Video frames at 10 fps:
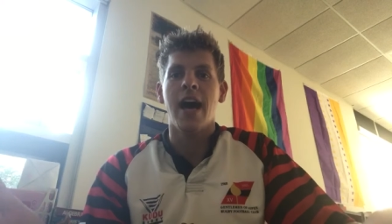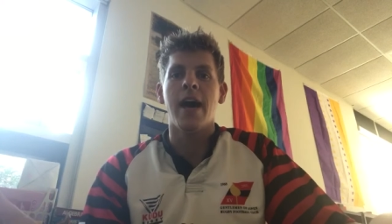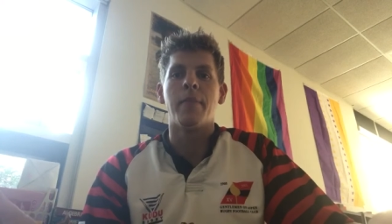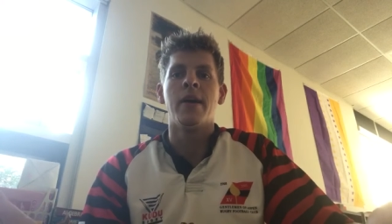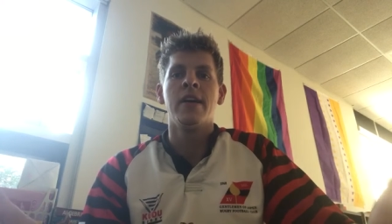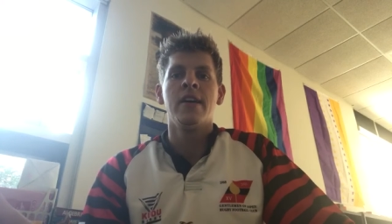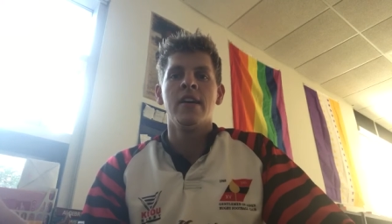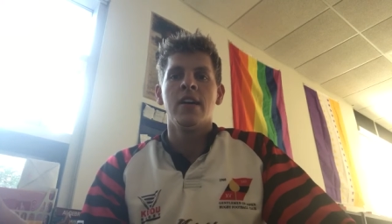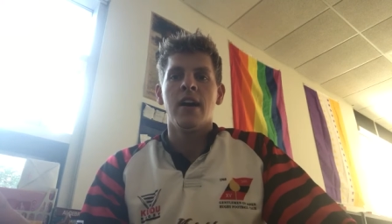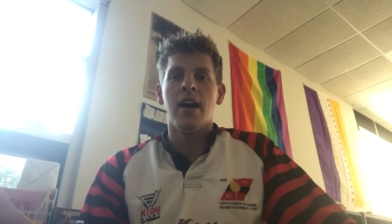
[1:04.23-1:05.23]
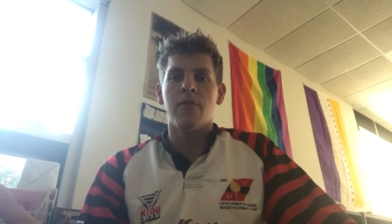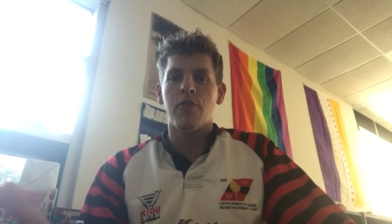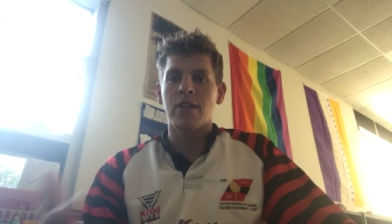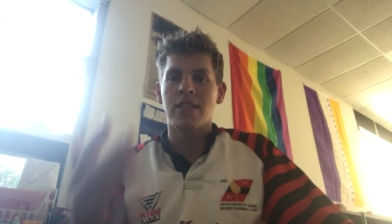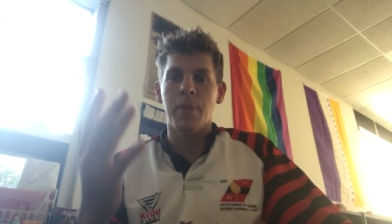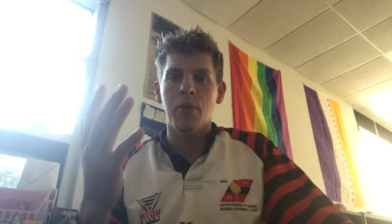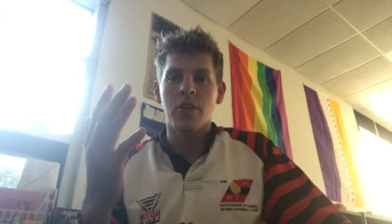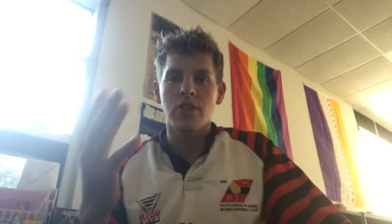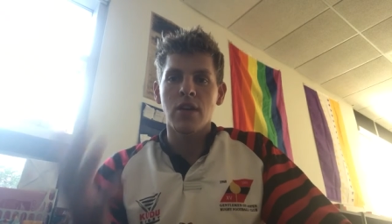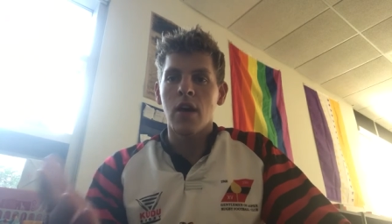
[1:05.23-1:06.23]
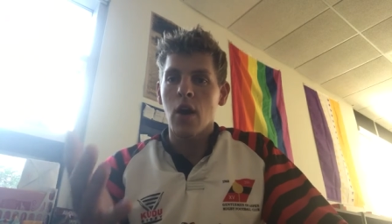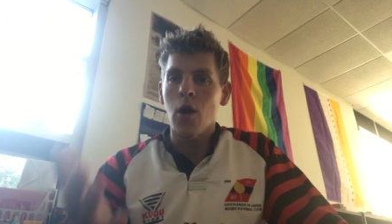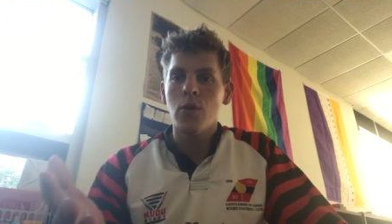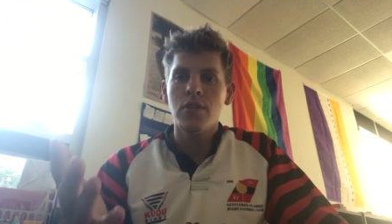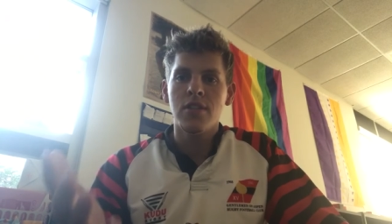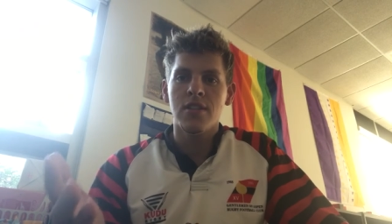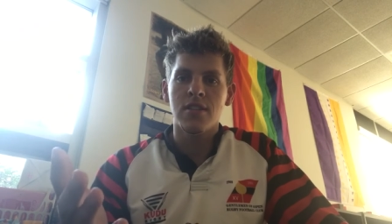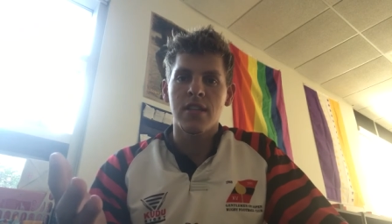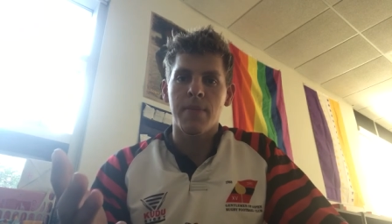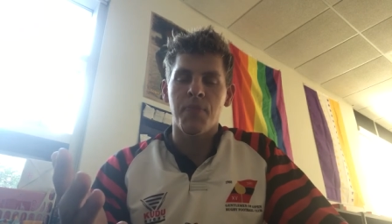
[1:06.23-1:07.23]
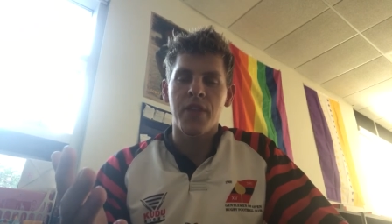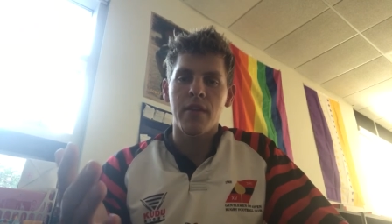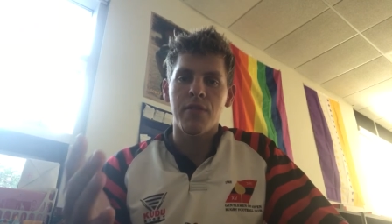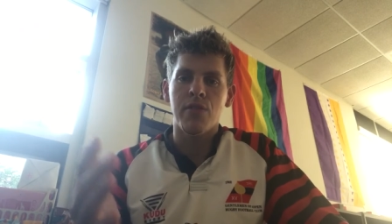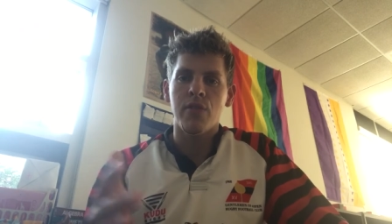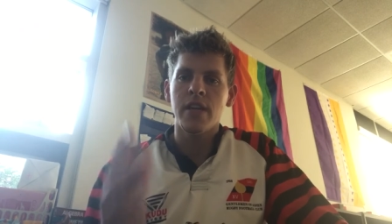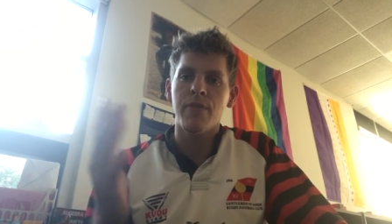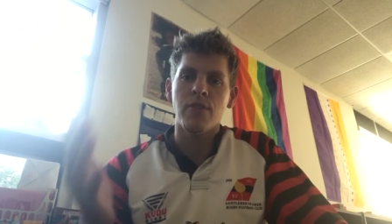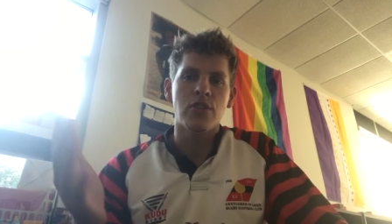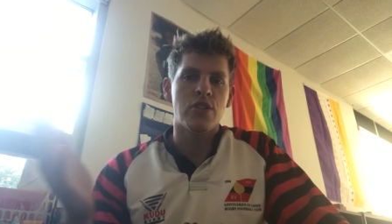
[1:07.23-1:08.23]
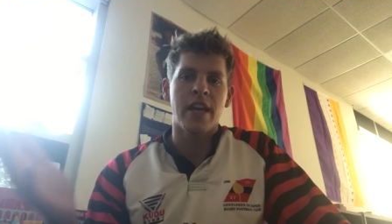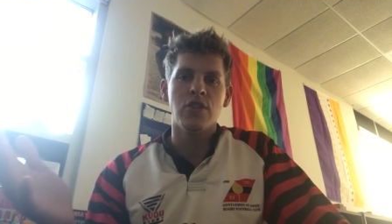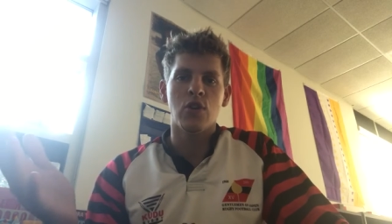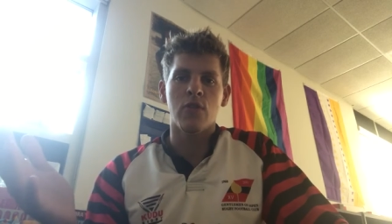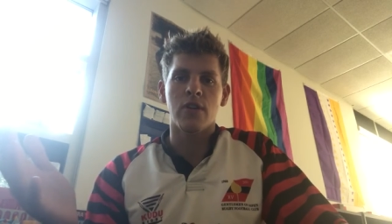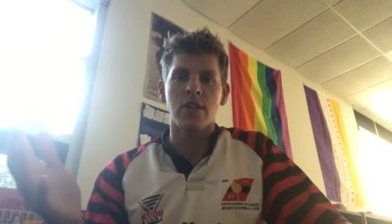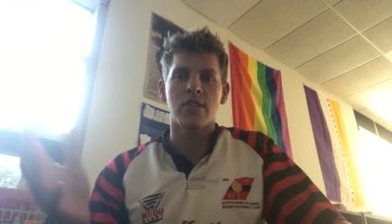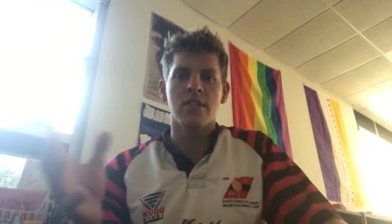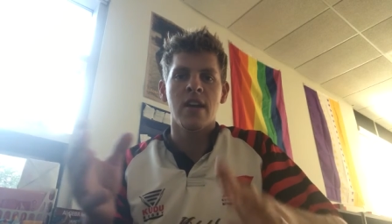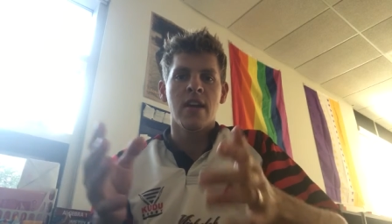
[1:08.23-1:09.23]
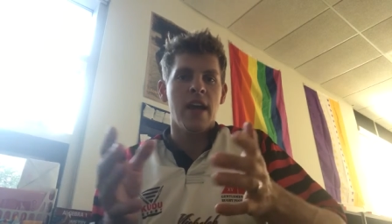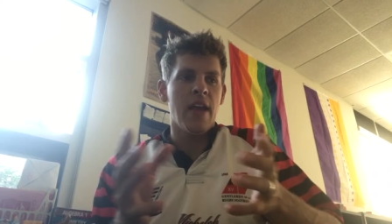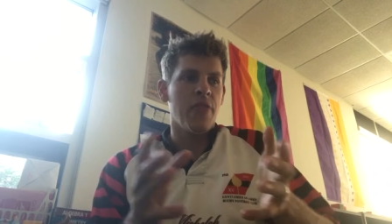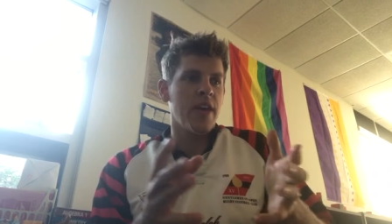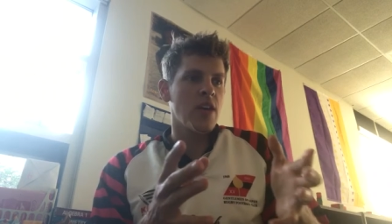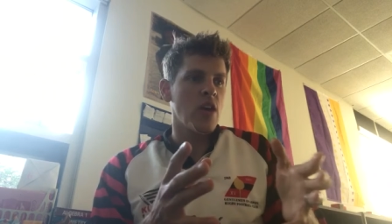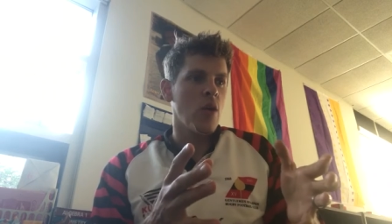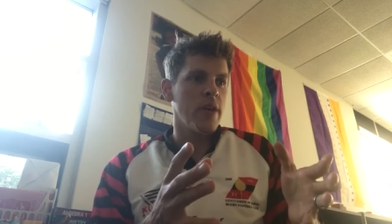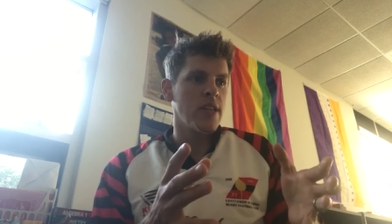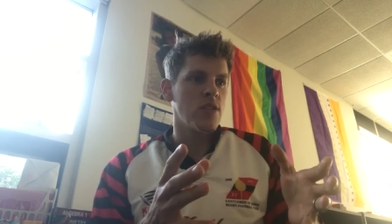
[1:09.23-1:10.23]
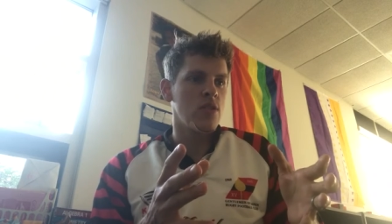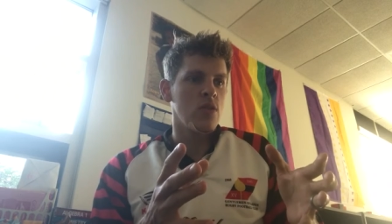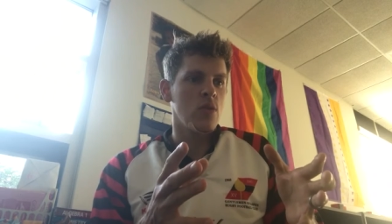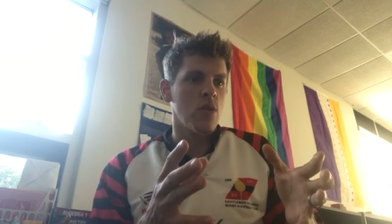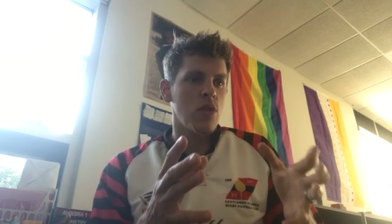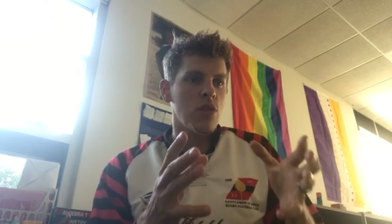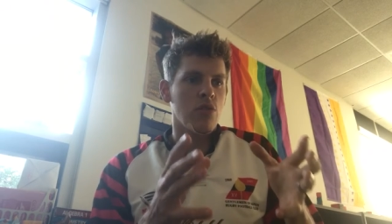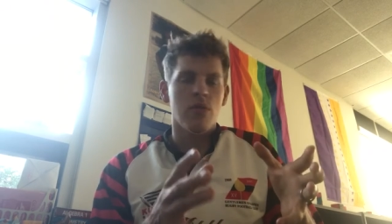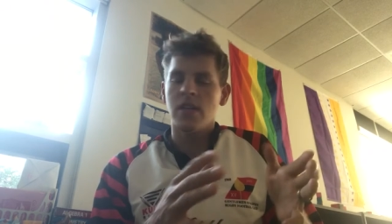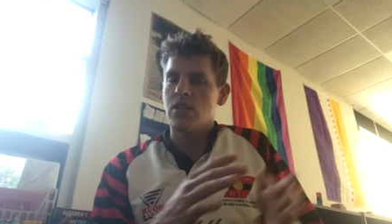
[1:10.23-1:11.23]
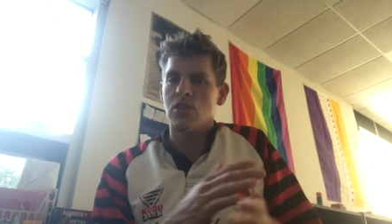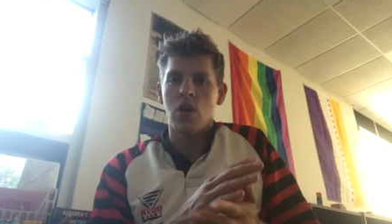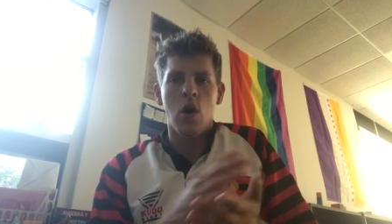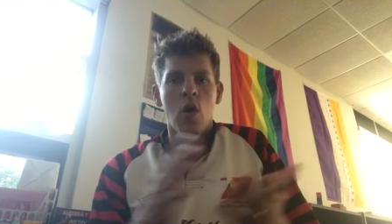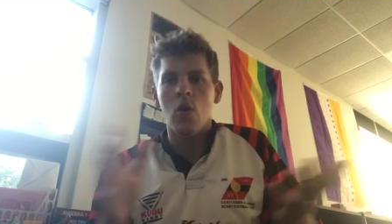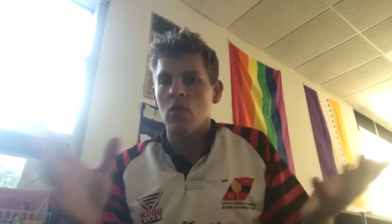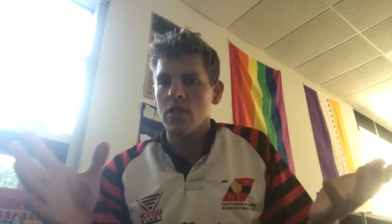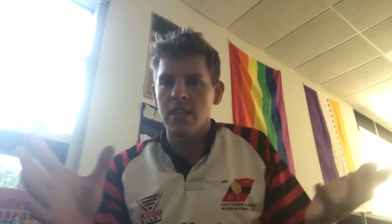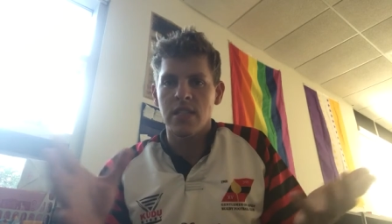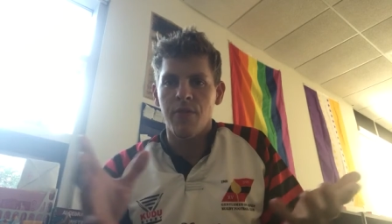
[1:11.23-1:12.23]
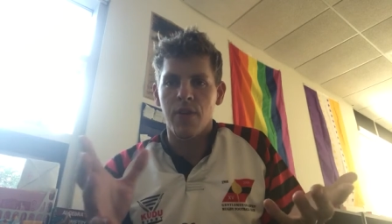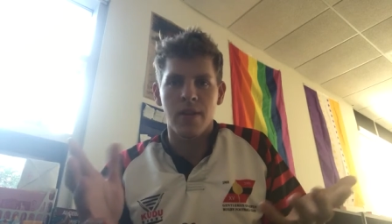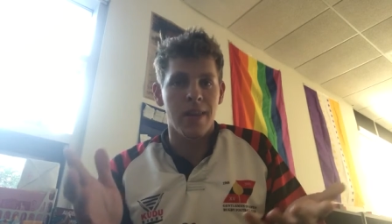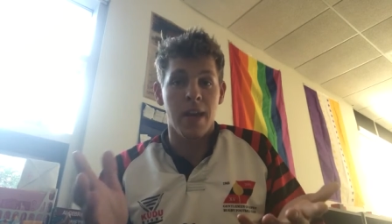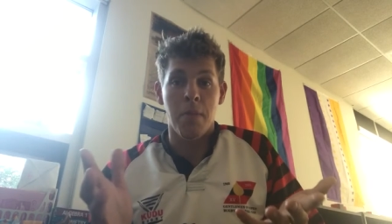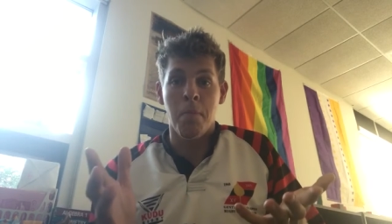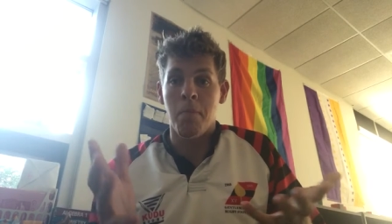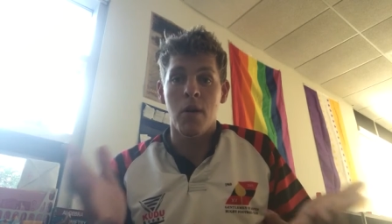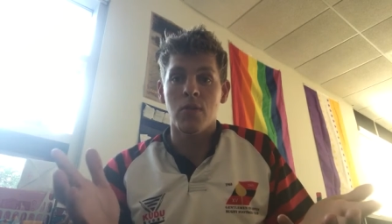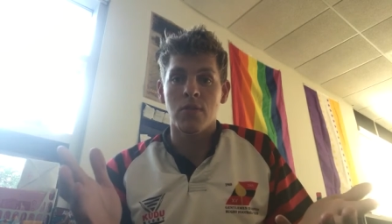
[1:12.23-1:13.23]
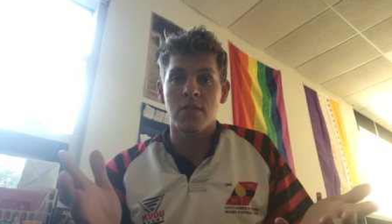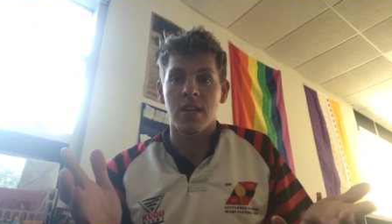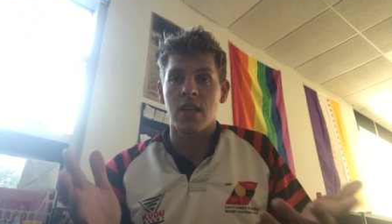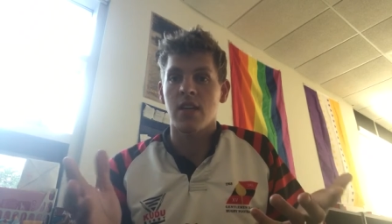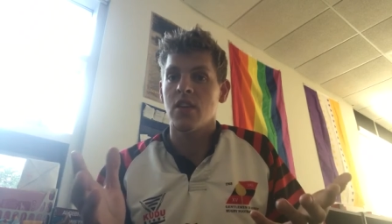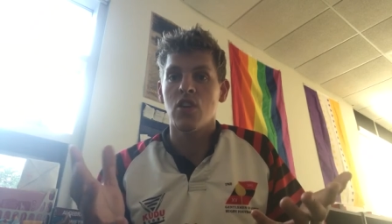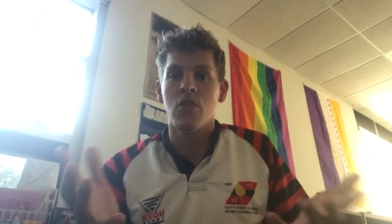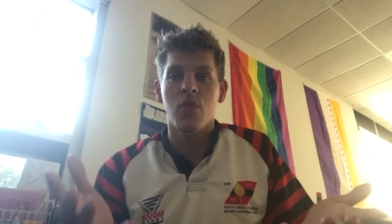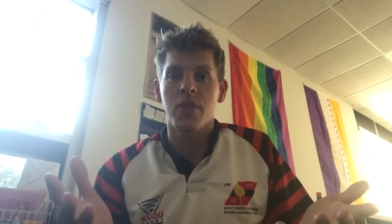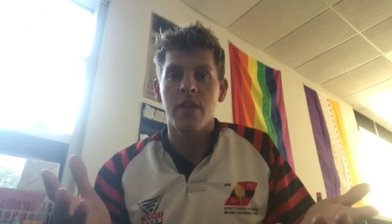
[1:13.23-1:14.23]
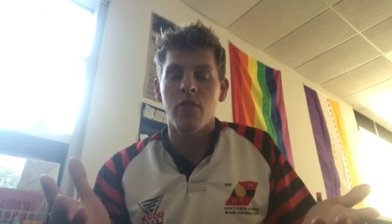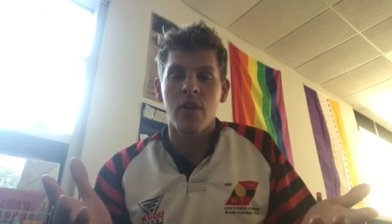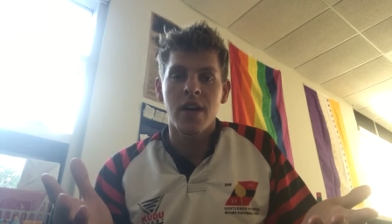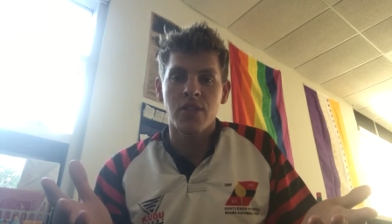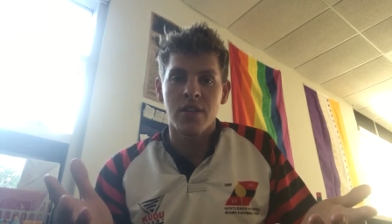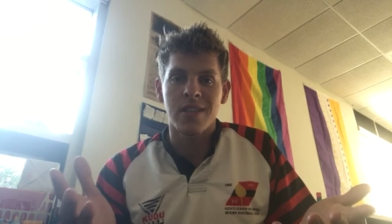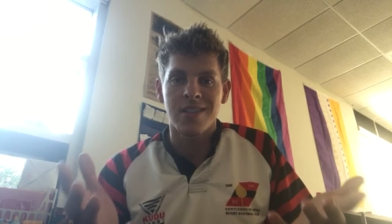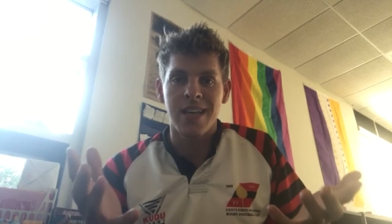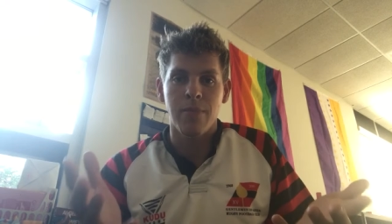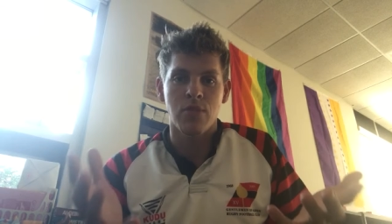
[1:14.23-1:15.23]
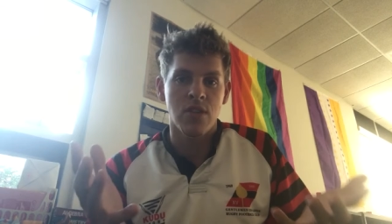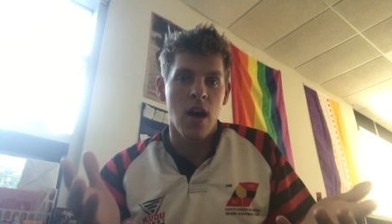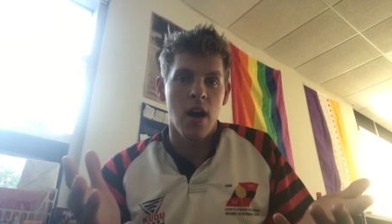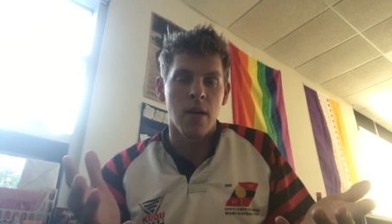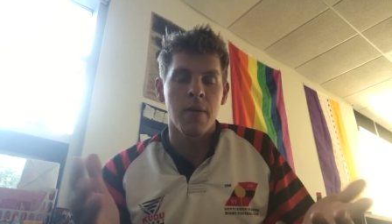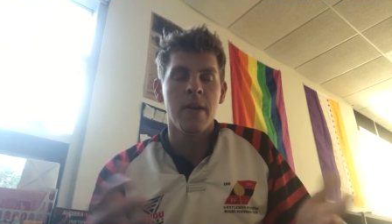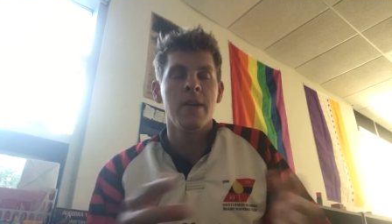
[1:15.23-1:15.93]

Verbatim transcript: time. Uh, for example, their song Ode to Sleep, they have three different changeovers and they go into three totally different like modes. Like you don't even realize you're in the same song.